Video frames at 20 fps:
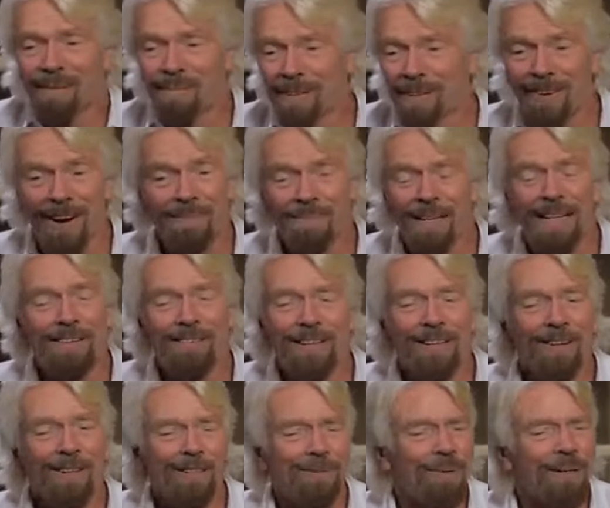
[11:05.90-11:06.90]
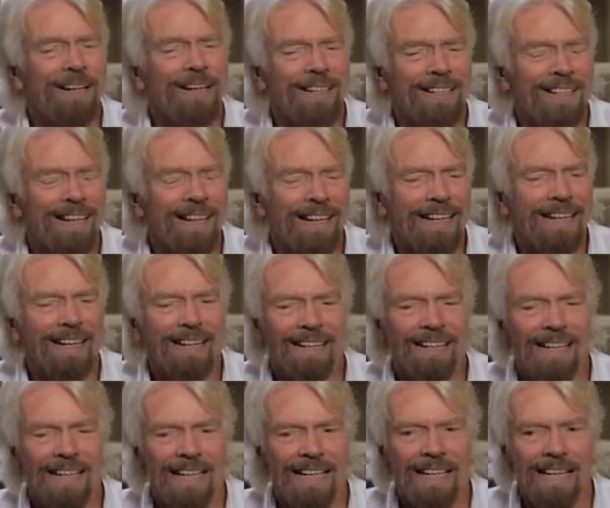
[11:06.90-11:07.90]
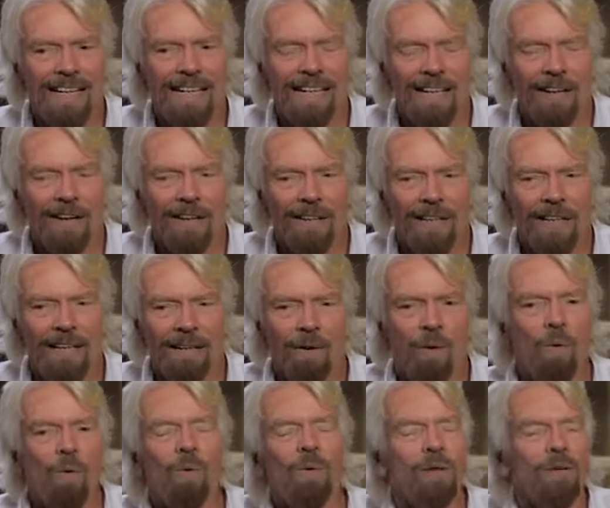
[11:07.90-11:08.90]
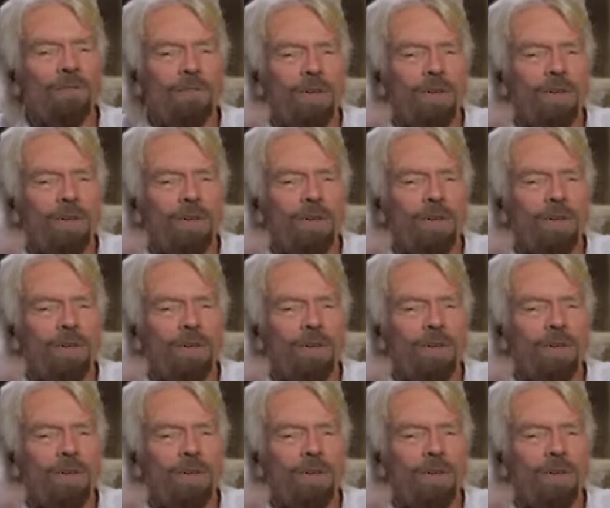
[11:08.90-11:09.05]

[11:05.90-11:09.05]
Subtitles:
I'm a great believer in entrepreneurs. I think all the